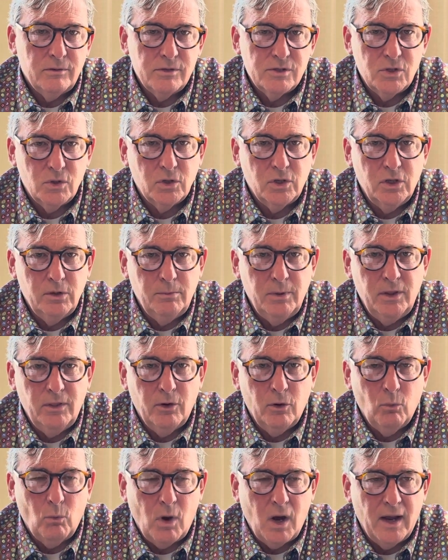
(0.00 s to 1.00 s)
So it could be
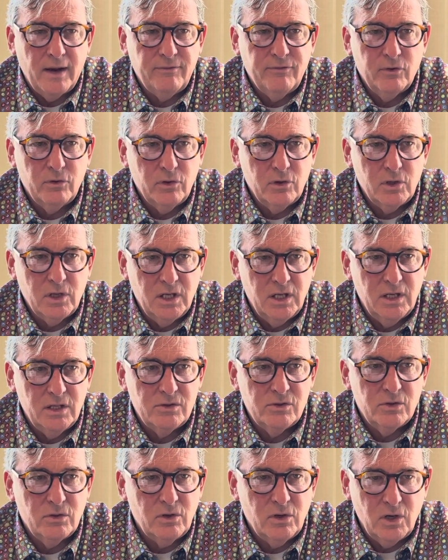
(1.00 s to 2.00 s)
their wife or their
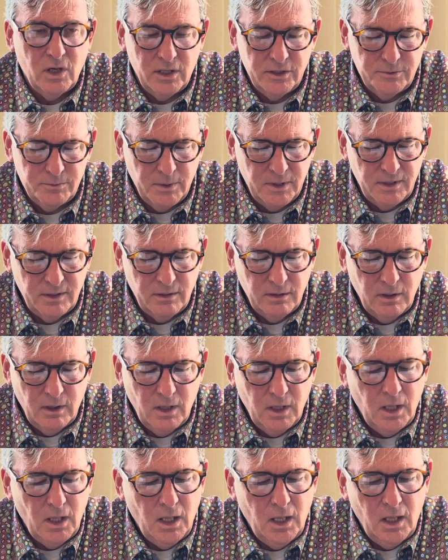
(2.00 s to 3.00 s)
kids or their husband.
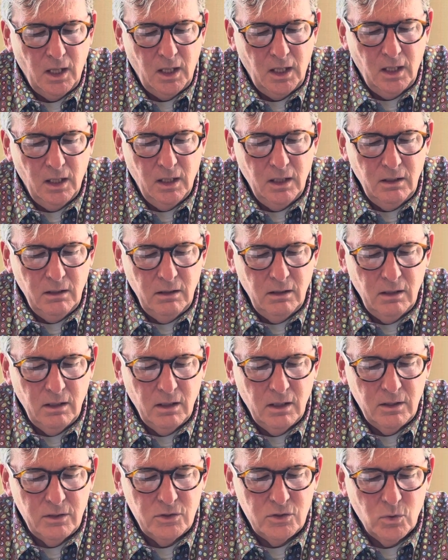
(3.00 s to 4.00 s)

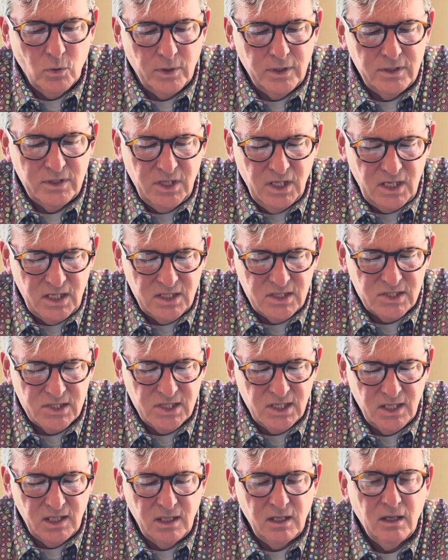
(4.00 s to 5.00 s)
In joint
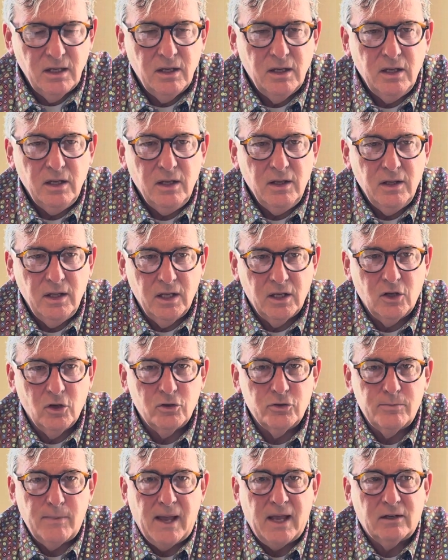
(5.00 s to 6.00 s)
tenancy, it
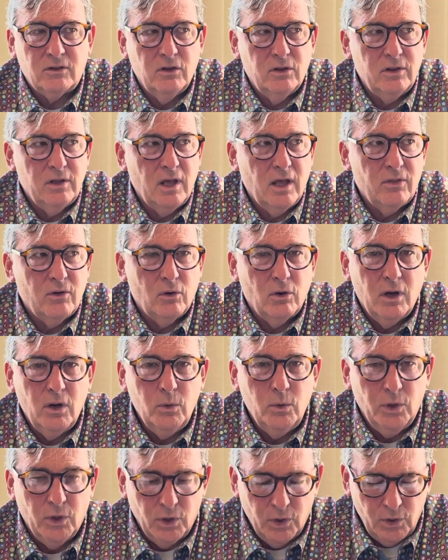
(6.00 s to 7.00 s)
goes back to the other
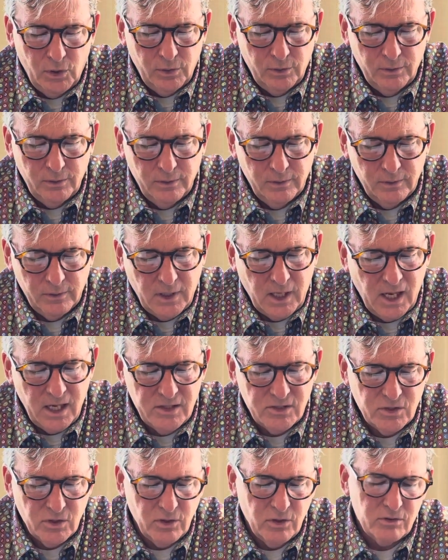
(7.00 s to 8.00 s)
owner. Okay,
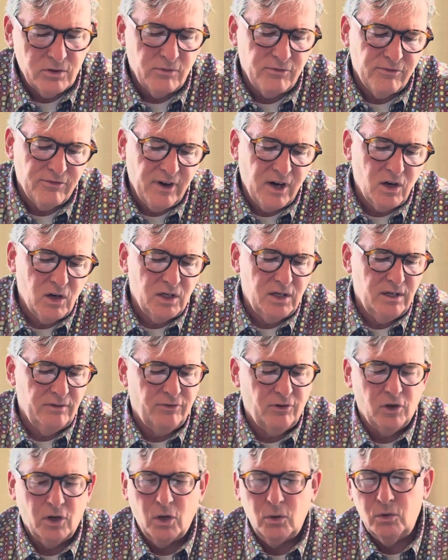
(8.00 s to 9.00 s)
so those are very
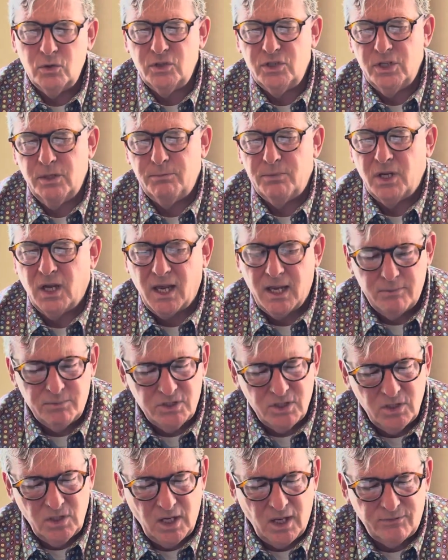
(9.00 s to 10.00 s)
different ownership
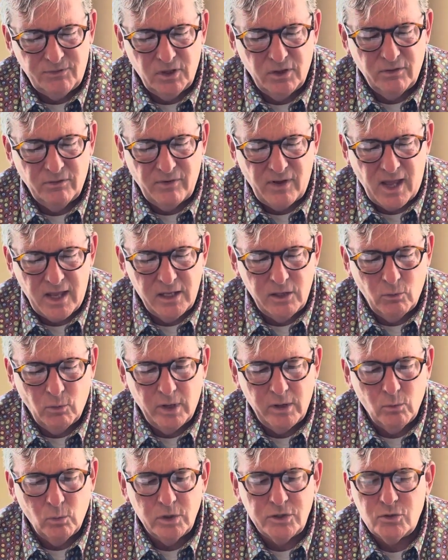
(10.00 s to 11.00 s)
types, and you have to
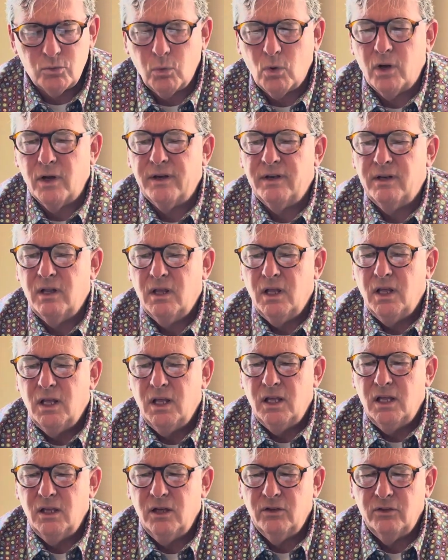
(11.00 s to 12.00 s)
evaluate which one
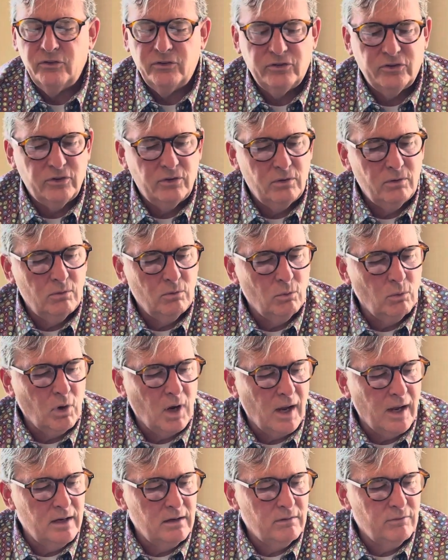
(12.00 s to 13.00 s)
is
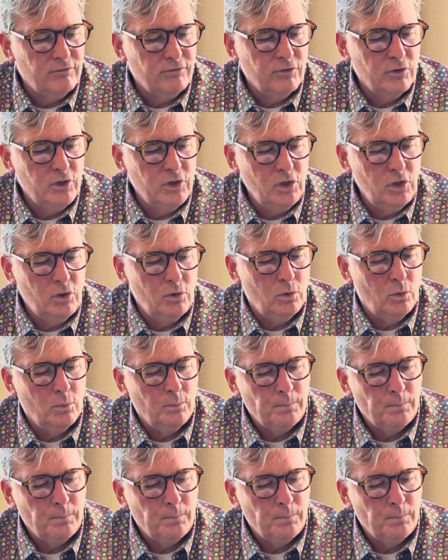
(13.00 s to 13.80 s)
right for you.